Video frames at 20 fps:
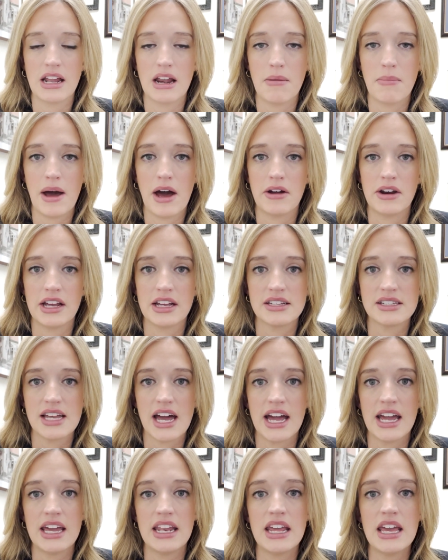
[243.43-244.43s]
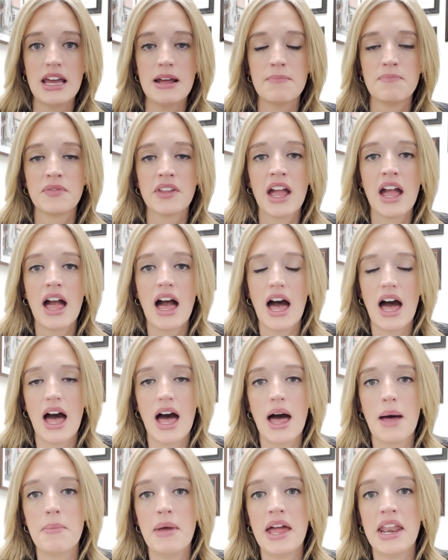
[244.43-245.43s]
about anxiety.
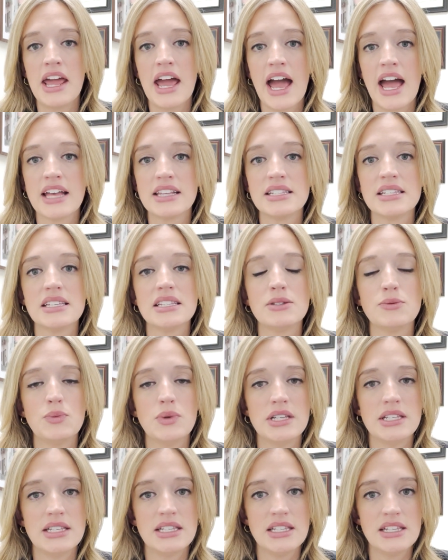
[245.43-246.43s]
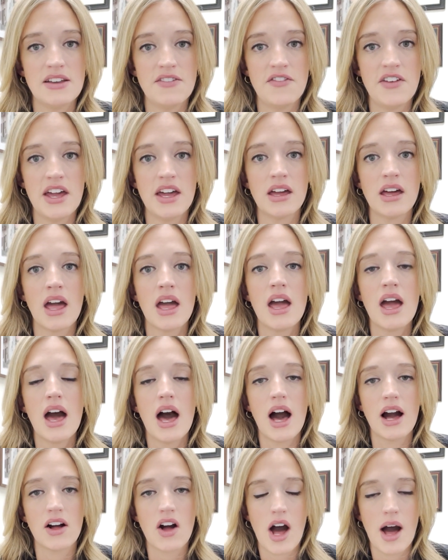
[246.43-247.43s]
And it has specific
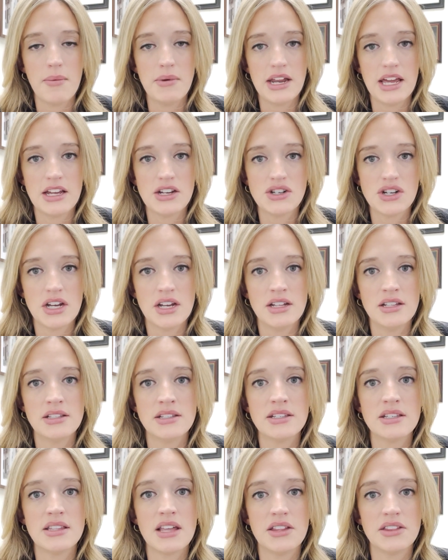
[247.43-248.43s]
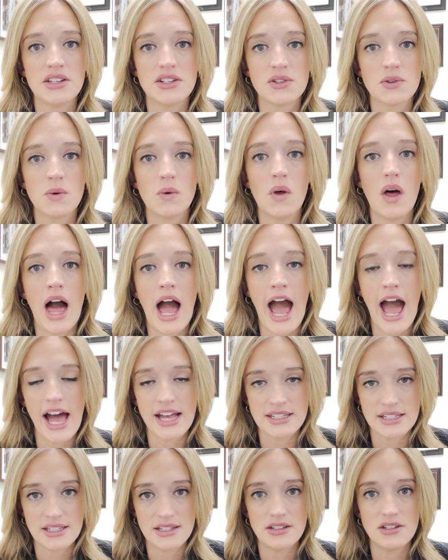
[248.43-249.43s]
accommodations that the school
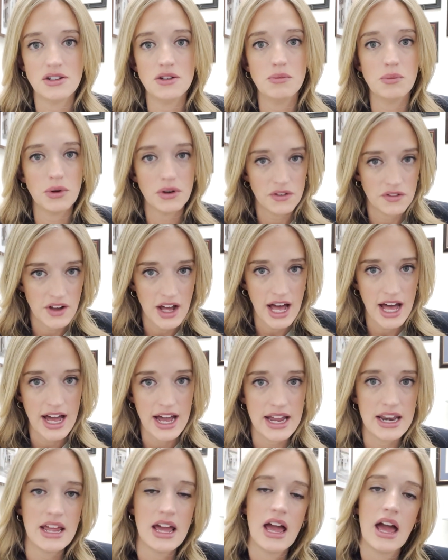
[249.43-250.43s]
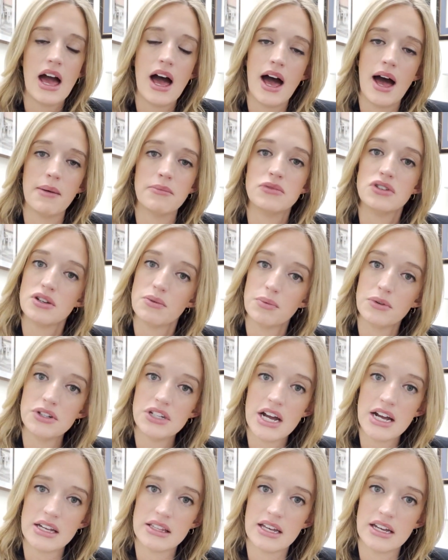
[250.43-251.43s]
has to provide to
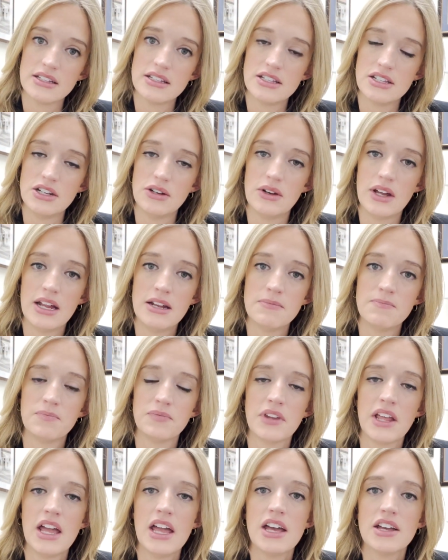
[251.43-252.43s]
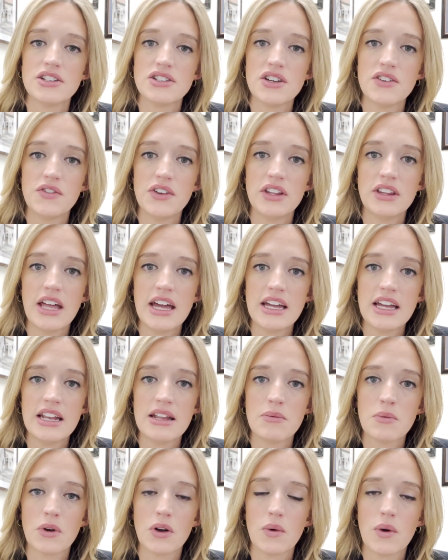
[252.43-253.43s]
protect that student. So if you'd like
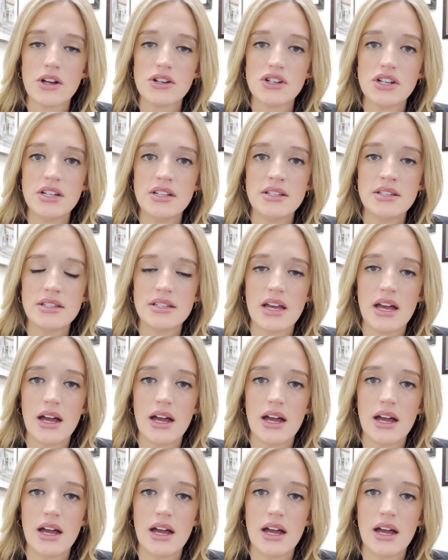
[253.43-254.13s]
any more questions,